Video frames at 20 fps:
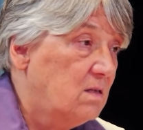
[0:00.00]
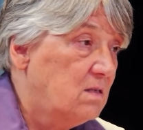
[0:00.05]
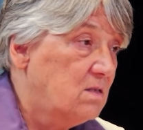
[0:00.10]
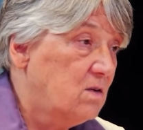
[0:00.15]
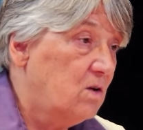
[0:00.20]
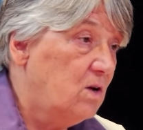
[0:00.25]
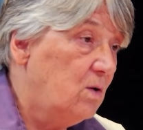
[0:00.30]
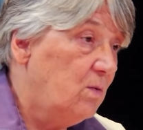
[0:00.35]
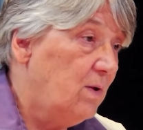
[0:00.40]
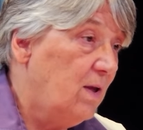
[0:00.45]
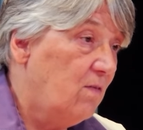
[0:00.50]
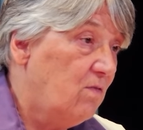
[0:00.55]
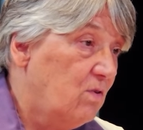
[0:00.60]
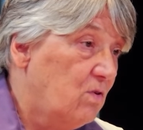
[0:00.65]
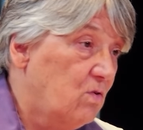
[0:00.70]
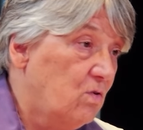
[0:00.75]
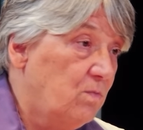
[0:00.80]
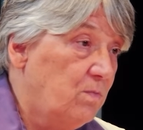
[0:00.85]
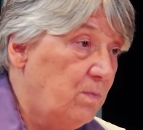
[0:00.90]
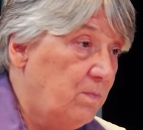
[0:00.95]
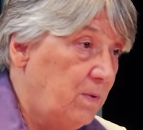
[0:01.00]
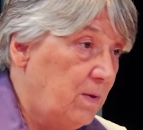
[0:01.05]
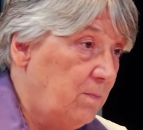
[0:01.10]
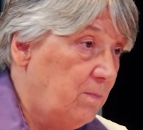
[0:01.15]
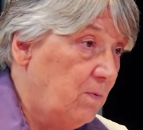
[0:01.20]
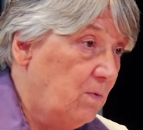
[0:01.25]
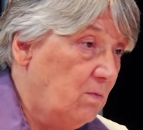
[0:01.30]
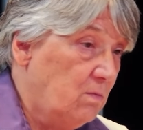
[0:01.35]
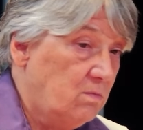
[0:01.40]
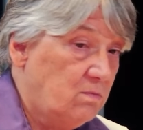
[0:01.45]
So here we have a group of
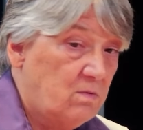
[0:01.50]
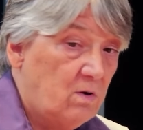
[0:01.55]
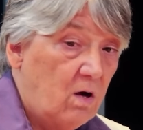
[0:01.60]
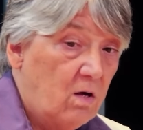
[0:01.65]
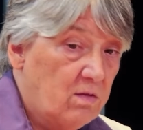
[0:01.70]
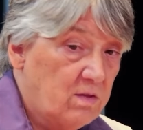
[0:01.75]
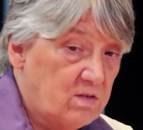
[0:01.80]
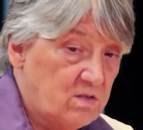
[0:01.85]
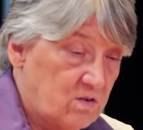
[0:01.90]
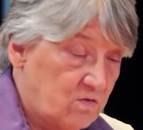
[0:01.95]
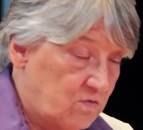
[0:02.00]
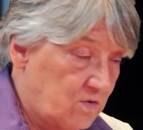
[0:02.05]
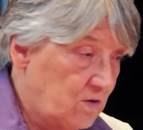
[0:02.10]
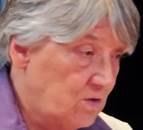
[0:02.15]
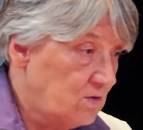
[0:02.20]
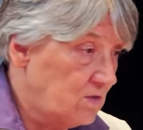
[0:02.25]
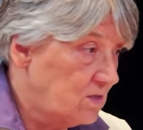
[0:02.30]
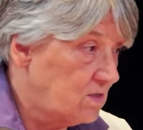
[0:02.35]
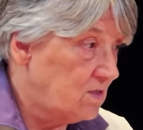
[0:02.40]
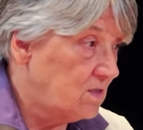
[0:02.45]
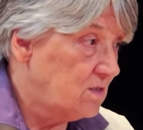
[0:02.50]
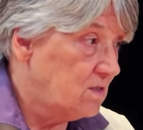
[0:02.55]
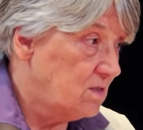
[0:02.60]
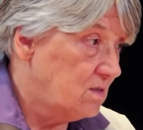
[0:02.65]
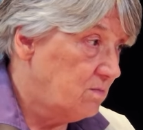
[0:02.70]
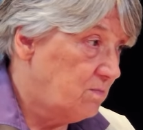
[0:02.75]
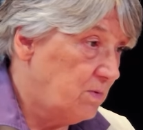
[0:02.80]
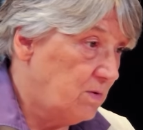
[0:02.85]
people, all these different illnesses,